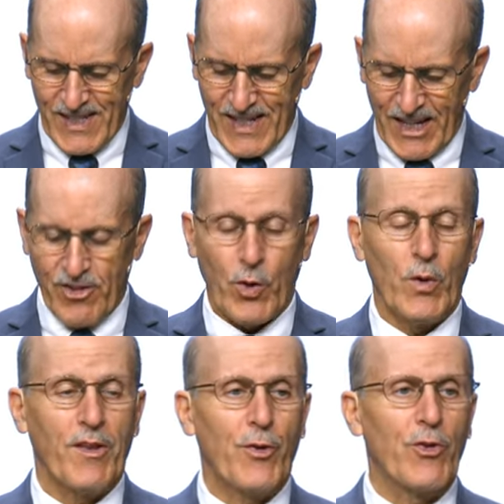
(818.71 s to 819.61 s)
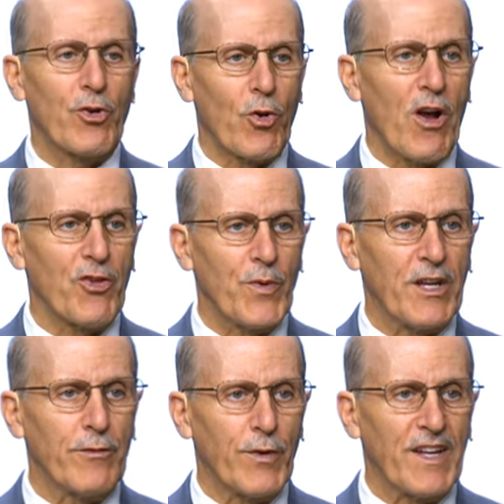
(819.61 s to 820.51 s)
And it's only through the cross we
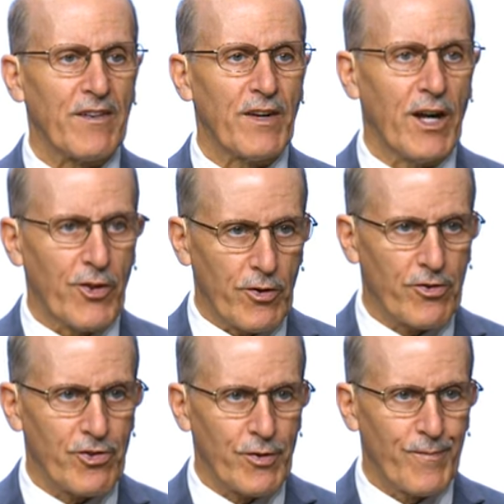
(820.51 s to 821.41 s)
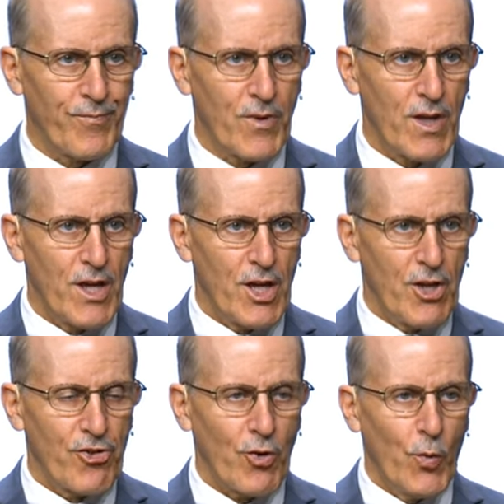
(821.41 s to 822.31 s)
can forgive others.
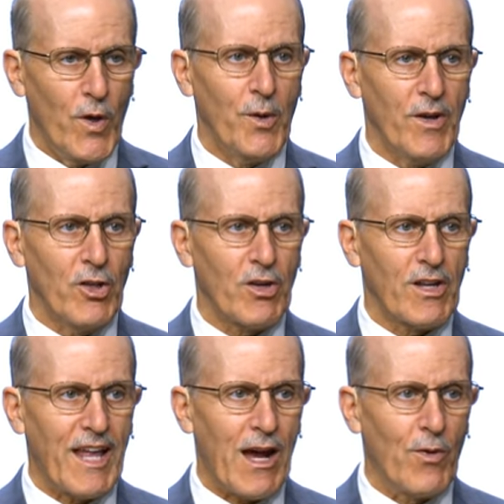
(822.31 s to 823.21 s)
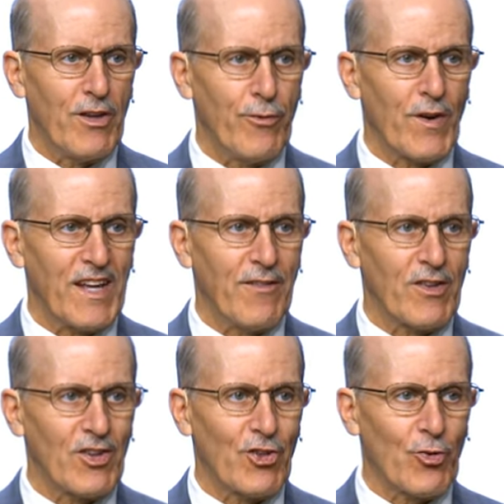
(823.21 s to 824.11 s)
So when we look at how he forgave
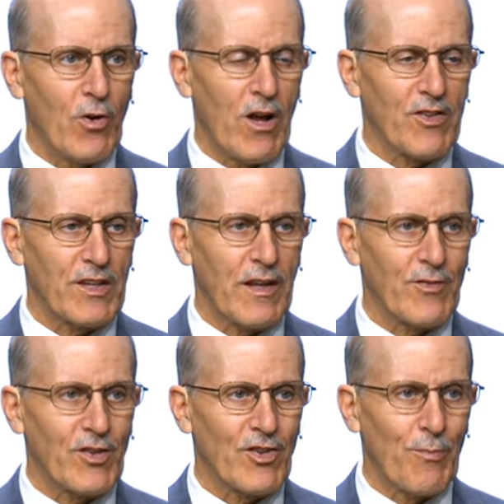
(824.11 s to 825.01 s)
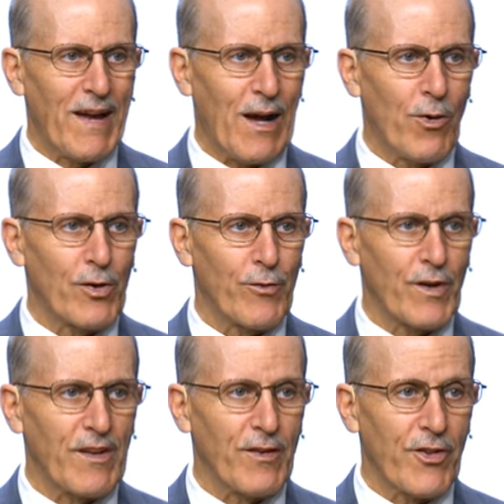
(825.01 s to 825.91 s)
us at the cross, it gives us the power to
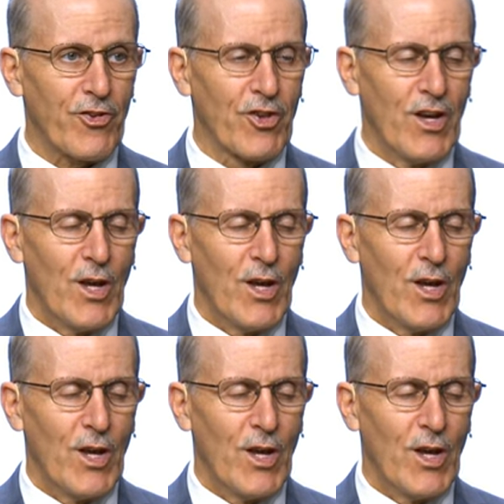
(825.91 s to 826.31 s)
forgive others.